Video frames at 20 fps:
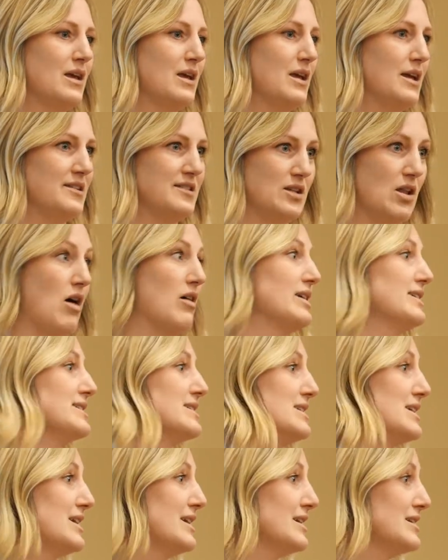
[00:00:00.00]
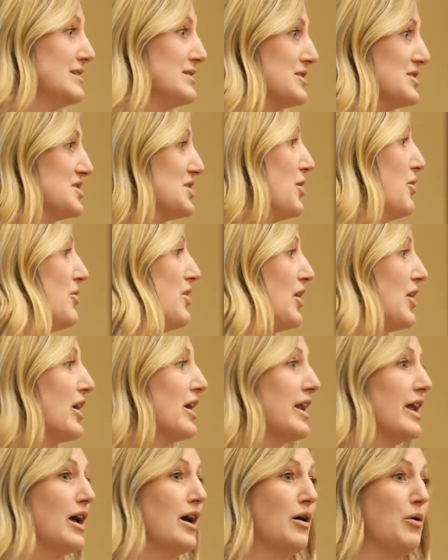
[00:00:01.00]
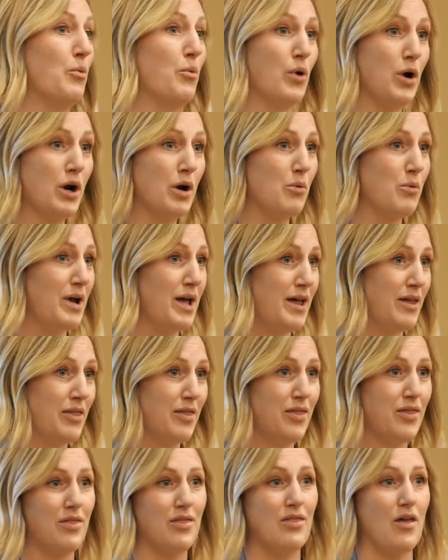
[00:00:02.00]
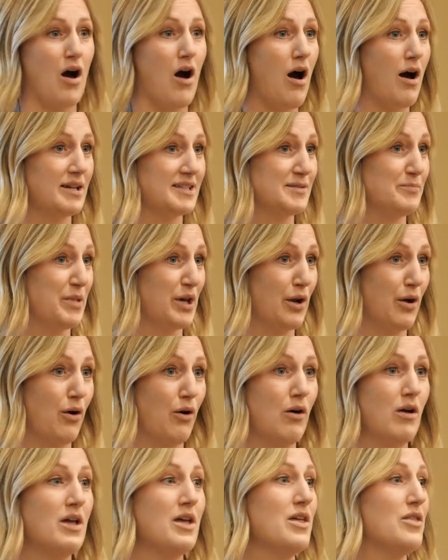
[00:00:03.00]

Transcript: as long as needed. So they're going to work with the hospital,